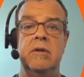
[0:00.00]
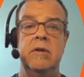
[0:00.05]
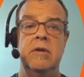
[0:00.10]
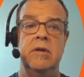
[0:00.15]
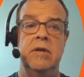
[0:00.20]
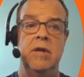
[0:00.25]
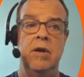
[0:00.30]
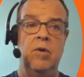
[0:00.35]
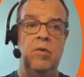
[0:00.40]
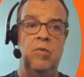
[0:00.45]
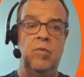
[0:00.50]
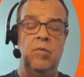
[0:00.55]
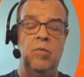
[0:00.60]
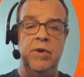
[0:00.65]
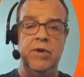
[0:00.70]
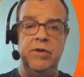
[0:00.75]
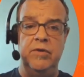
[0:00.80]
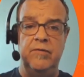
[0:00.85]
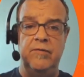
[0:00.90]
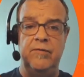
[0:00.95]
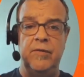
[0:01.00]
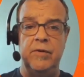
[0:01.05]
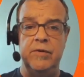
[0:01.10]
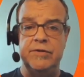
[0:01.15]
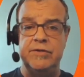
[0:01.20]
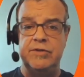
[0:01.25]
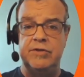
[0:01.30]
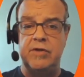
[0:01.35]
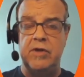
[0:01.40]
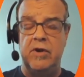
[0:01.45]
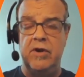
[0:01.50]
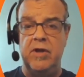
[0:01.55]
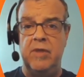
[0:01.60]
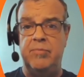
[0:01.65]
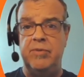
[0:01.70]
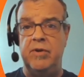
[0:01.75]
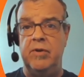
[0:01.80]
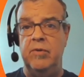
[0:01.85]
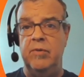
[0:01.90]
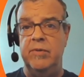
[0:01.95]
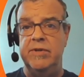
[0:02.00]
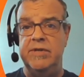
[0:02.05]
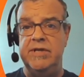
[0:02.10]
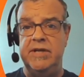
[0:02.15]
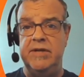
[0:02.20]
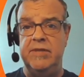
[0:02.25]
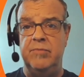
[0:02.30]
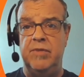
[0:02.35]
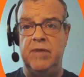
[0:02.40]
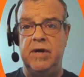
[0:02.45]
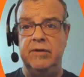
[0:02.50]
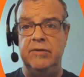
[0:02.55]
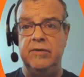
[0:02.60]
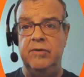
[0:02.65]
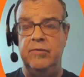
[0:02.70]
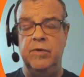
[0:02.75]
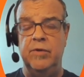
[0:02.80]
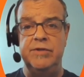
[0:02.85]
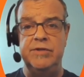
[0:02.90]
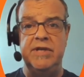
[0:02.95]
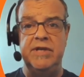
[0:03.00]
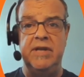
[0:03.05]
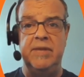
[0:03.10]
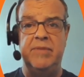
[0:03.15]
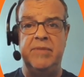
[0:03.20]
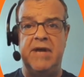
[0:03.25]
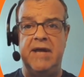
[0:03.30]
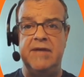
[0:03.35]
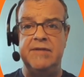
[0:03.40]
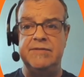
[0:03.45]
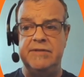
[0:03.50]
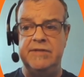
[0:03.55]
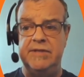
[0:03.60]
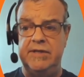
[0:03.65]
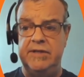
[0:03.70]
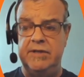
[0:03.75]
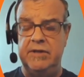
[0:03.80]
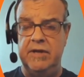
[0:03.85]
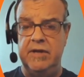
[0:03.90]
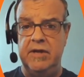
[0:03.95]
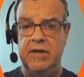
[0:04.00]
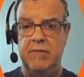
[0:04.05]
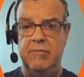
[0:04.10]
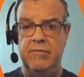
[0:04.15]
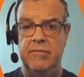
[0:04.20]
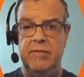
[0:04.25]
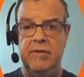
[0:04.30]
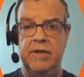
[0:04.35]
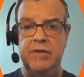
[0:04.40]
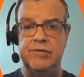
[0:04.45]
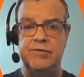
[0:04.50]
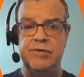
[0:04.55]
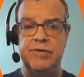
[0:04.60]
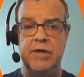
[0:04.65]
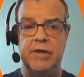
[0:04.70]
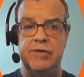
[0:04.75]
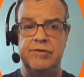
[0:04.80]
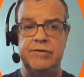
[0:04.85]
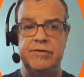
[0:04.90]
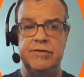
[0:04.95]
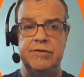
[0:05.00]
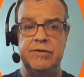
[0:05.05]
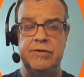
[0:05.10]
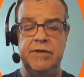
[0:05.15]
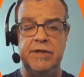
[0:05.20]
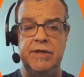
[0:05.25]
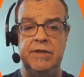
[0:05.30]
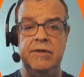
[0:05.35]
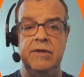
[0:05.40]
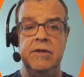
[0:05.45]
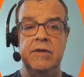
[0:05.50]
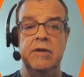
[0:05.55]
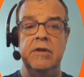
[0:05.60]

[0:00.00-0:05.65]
Now, when you first start up Erwin Data Modeler, once you get past the introduction screen,